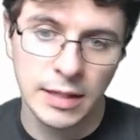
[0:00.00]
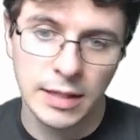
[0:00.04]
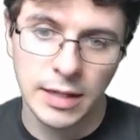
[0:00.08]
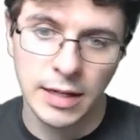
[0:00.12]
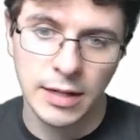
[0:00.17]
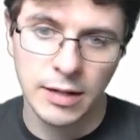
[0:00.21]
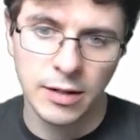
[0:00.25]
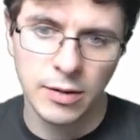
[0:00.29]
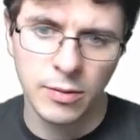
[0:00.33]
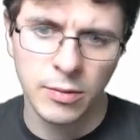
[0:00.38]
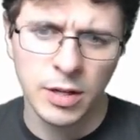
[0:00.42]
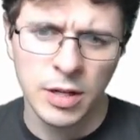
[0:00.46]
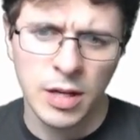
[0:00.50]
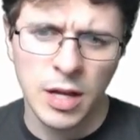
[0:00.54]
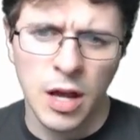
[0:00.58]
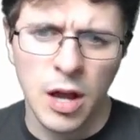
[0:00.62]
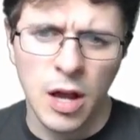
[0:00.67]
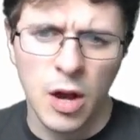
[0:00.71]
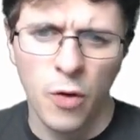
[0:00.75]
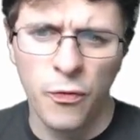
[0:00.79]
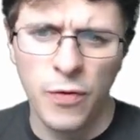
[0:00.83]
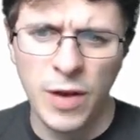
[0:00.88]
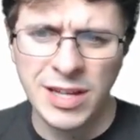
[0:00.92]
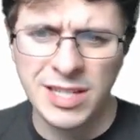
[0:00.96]
I don't know.
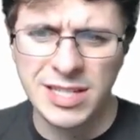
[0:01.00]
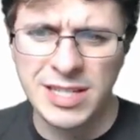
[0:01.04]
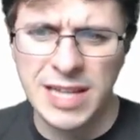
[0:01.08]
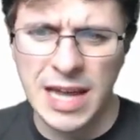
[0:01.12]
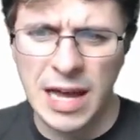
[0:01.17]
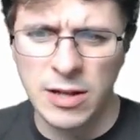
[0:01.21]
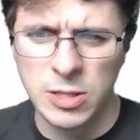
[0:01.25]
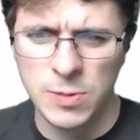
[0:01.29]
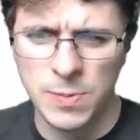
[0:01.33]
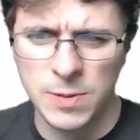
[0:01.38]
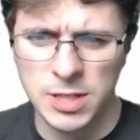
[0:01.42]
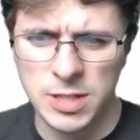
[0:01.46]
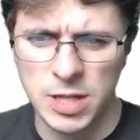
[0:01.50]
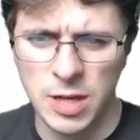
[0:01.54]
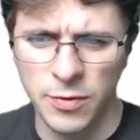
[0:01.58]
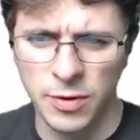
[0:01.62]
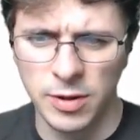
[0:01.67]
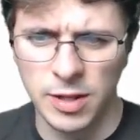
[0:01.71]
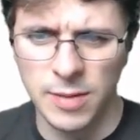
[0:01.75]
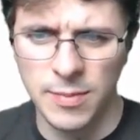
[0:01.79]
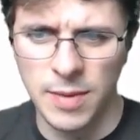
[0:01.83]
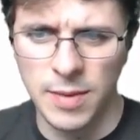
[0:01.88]
Oh, face down specifically.